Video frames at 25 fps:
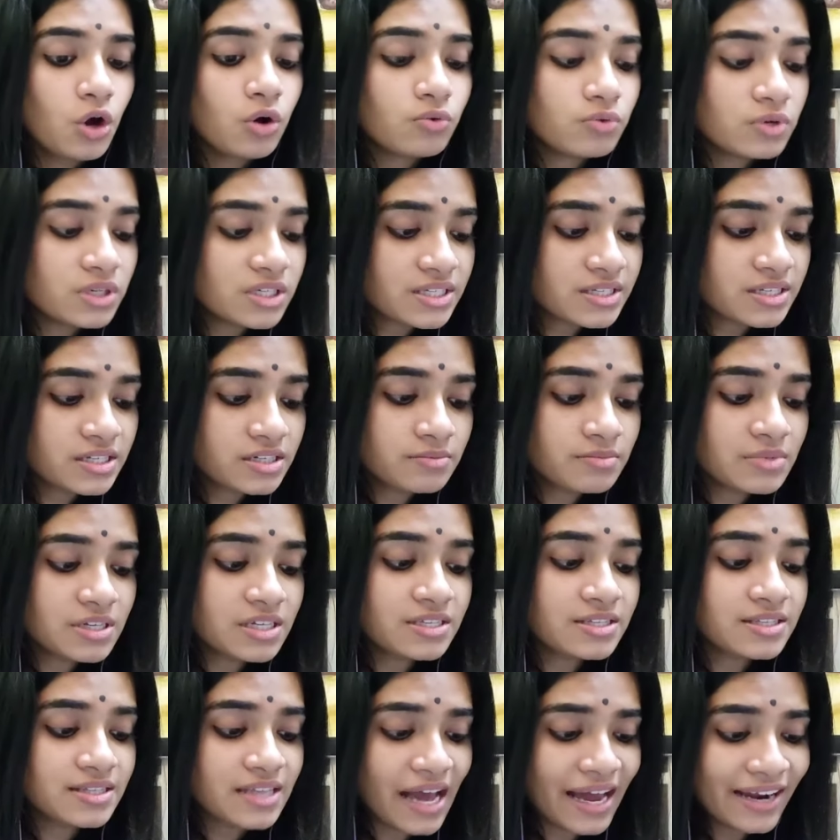Wisdom
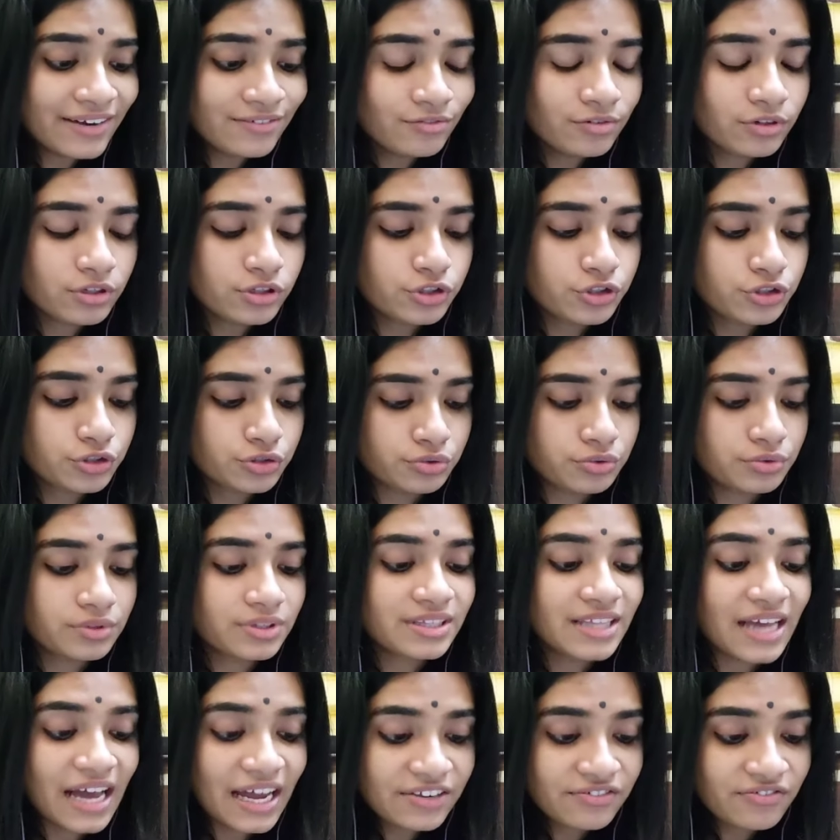is that virtue,
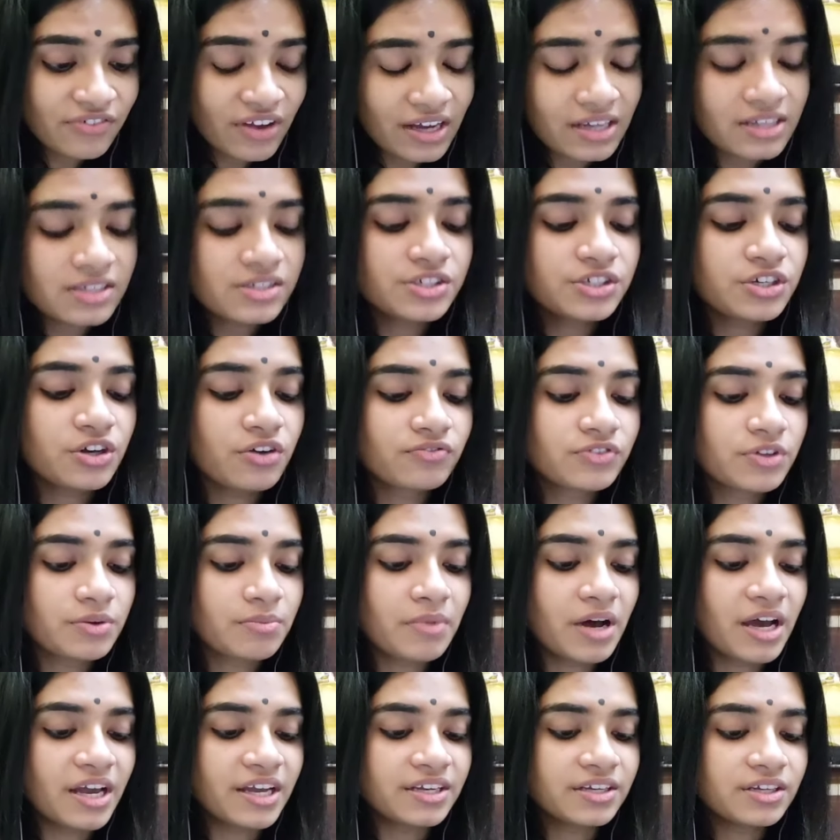that faculty of the
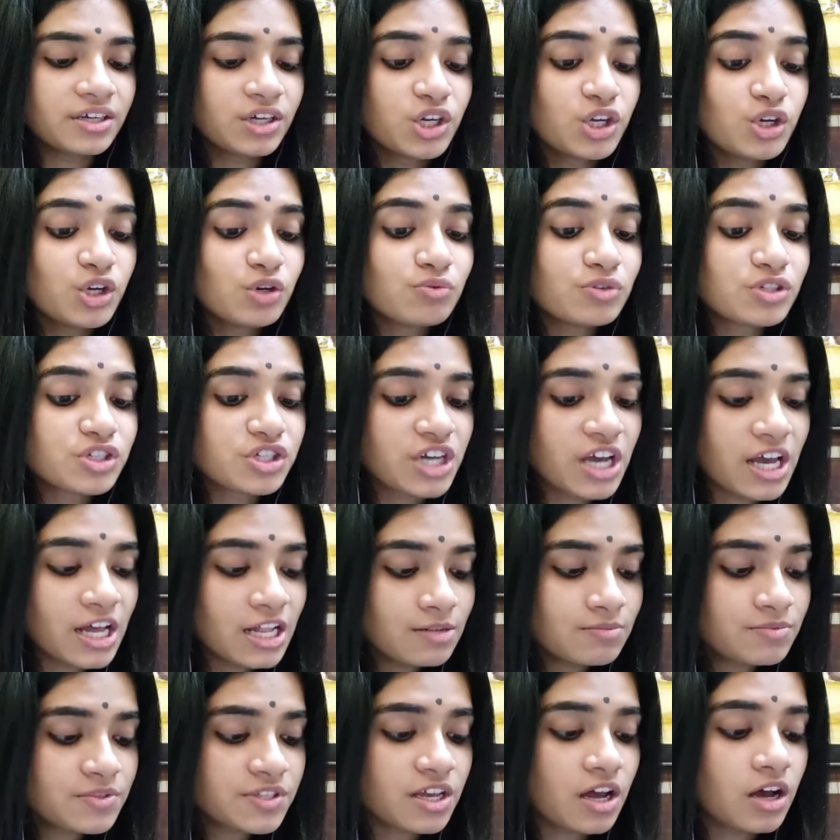mind, which
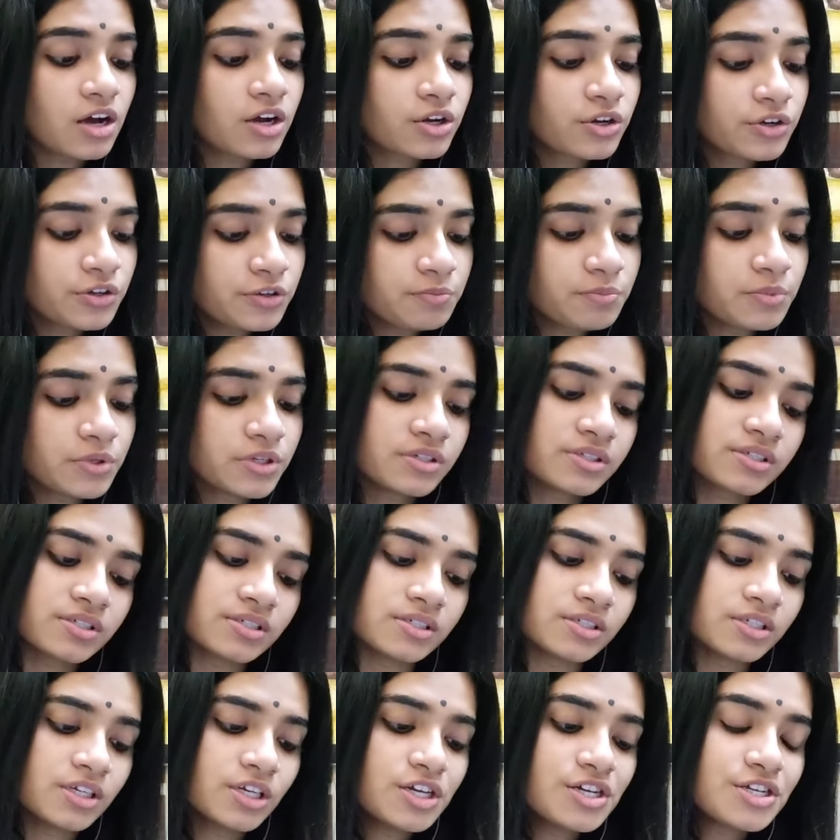helps a good
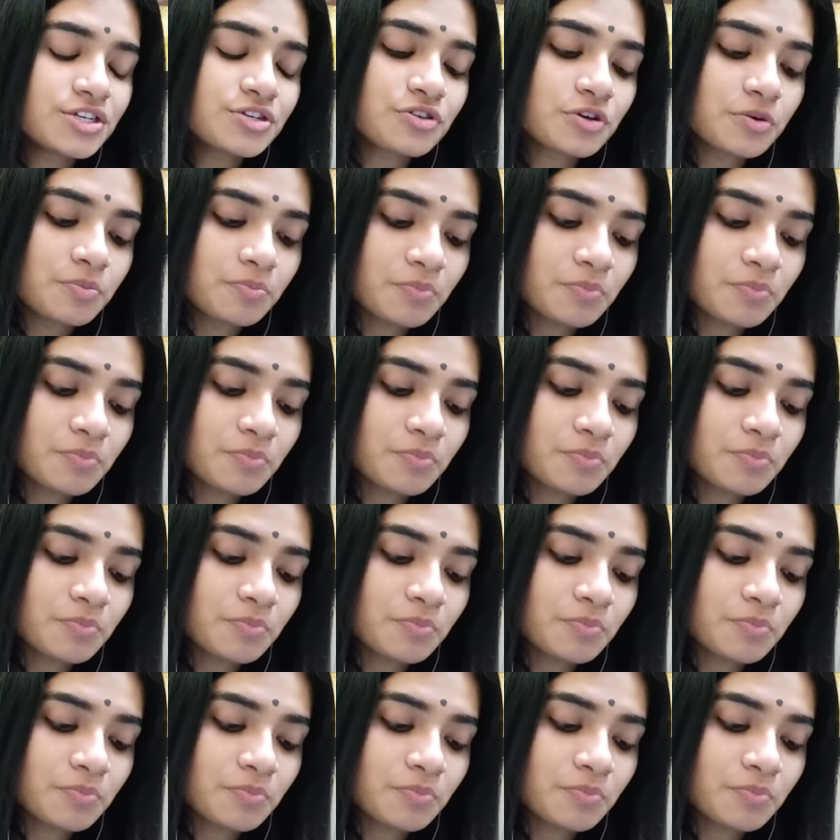person to